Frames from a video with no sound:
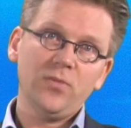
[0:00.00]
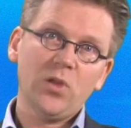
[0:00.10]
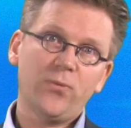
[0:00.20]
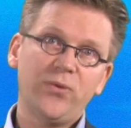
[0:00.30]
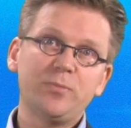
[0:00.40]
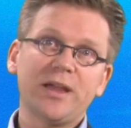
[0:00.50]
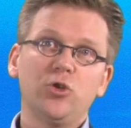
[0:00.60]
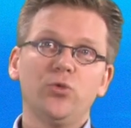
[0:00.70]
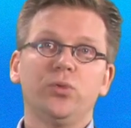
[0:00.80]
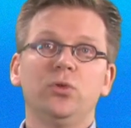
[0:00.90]
A feedback
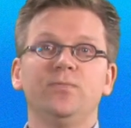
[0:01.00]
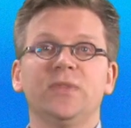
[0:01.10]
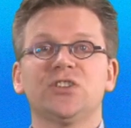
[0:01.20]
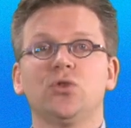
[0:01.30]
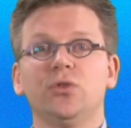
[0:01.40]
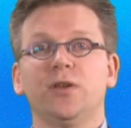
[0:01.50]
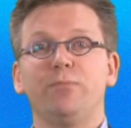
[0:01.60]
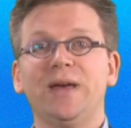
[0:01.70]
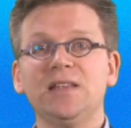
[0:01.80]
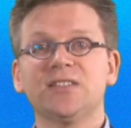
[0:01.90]
loop is called a
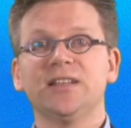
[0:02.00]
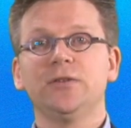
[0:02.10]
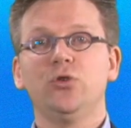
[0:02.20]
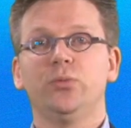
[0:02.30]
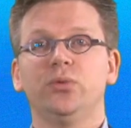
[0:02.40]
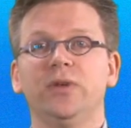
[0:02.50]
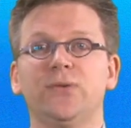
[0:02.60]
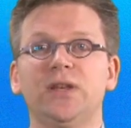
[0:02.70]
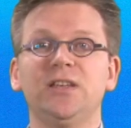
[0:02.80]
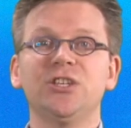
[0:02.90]
balancing loop if
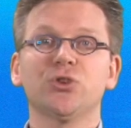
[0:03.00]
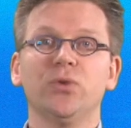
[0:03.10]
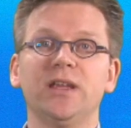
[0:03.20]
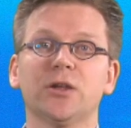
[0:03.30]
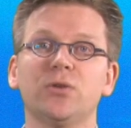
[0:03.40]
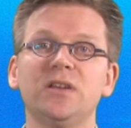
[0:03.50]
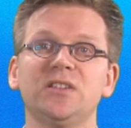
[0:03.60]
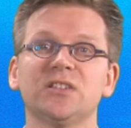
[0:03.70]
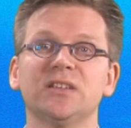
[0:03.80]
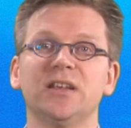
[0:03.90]
an initial
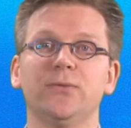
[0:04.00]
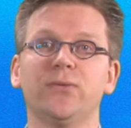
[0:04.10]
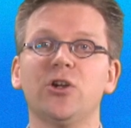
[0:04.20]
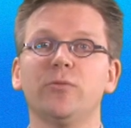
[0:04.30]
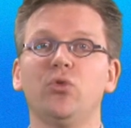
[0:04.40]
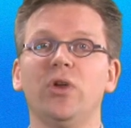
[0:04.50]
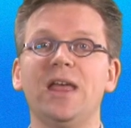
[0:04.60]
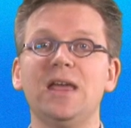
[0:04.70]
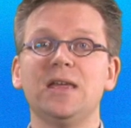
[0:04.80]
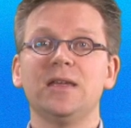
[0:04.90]
increase in variable
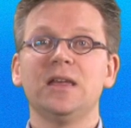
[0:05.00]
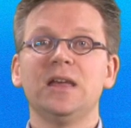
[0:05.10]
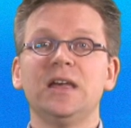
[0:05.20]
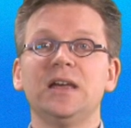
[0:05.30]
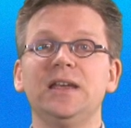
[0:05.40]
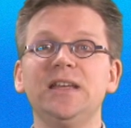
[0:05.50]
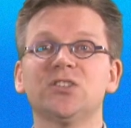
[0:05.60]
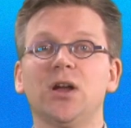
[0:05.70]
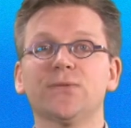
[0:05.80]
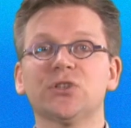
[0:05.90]
A
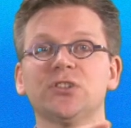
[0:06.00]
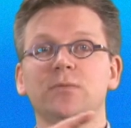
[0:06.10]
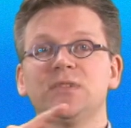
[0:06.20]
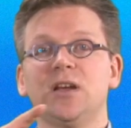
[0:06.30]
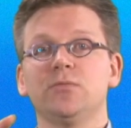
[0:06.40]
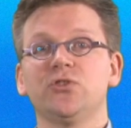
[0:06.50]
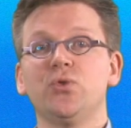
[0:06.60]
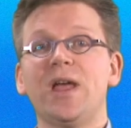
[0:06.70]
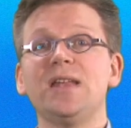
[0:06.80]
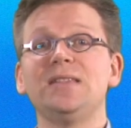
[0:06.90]
leads after some time
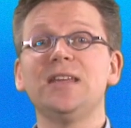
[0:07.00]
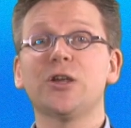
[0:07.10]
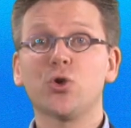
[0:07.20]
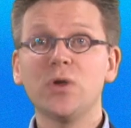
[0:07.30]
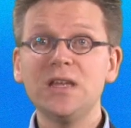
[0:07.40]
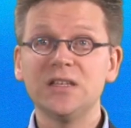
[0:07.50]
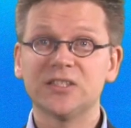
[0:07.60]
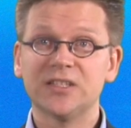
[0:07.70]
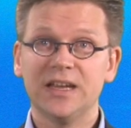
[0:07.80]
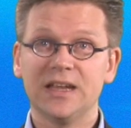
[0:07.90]
to a
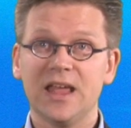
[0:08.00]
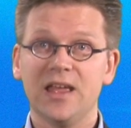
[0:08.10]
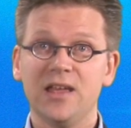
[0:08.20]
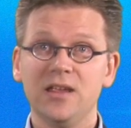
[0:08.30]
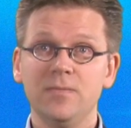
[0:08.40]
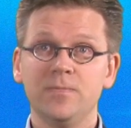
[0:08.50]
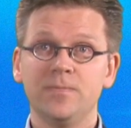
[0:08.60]
decrease in A,